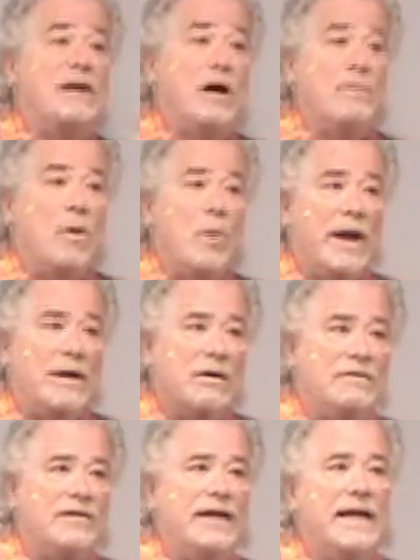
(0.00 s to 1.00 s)
to become
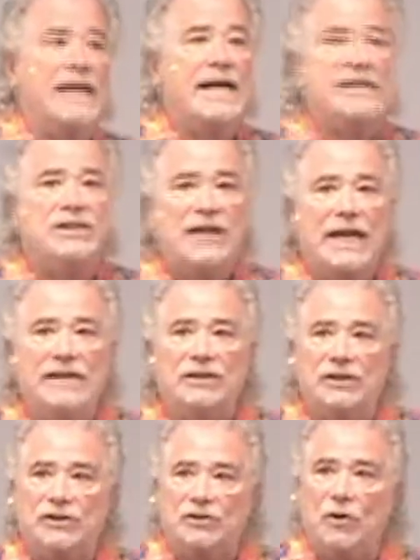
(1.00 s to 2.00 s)
aware of it and then
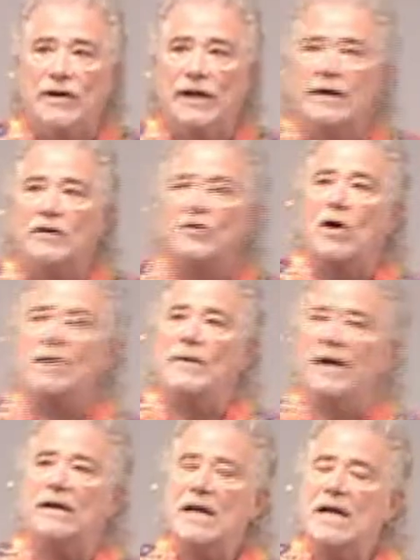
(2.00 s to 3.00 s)
change the story. I'm going to talk
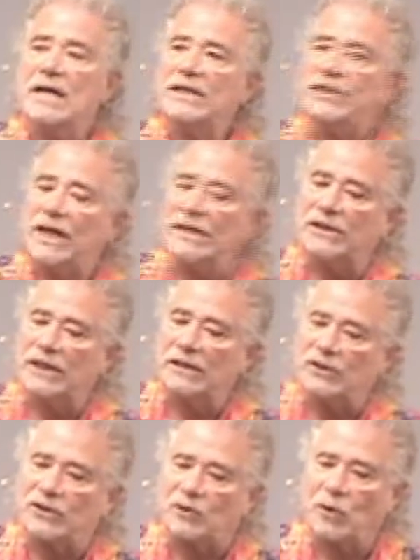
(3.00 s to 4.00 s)
about
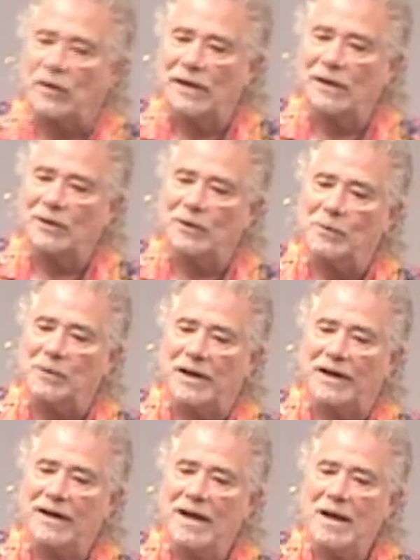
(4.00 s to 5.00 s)
changing the story in a little
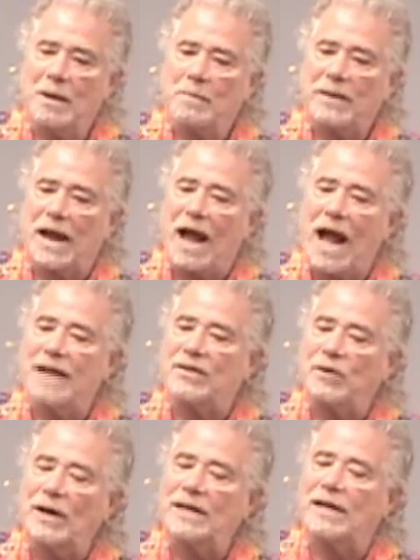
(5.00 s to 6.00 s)
bit. But
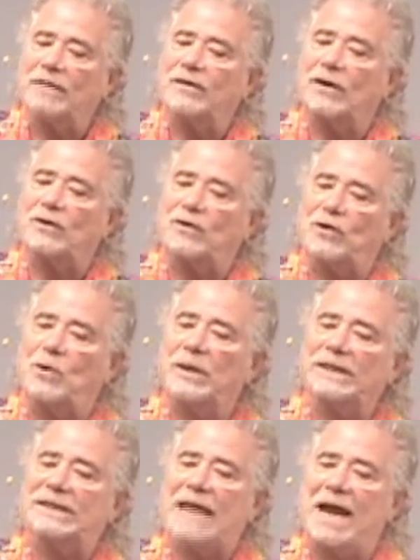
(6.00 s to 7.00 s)
I thought I'd give you
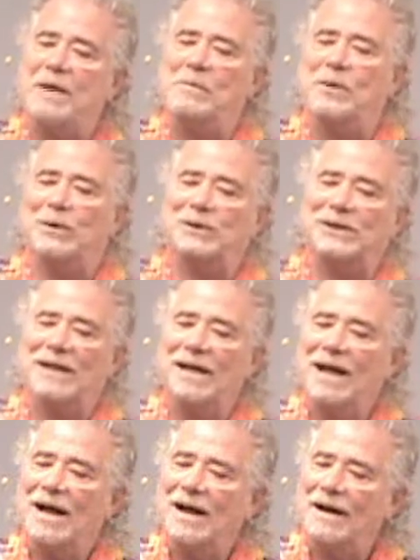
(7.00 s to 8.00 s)
2 examples
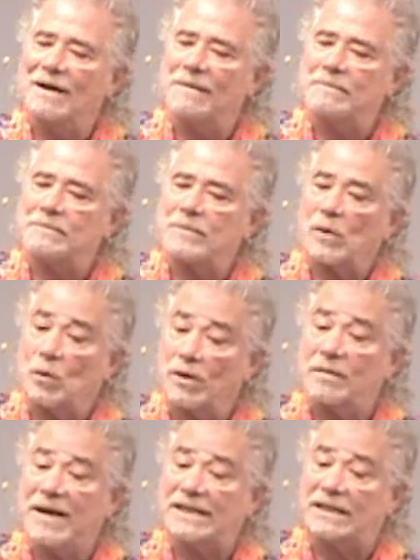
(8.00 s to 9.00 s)

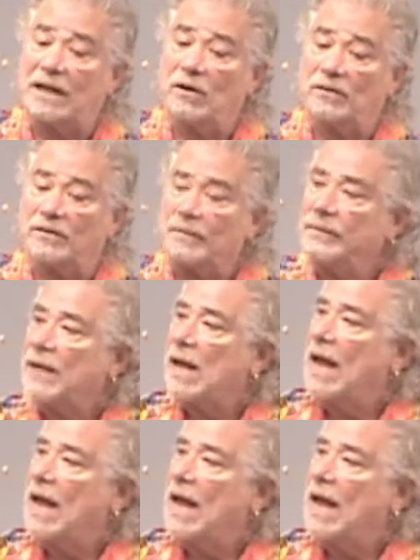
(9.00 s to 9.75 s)
with myself.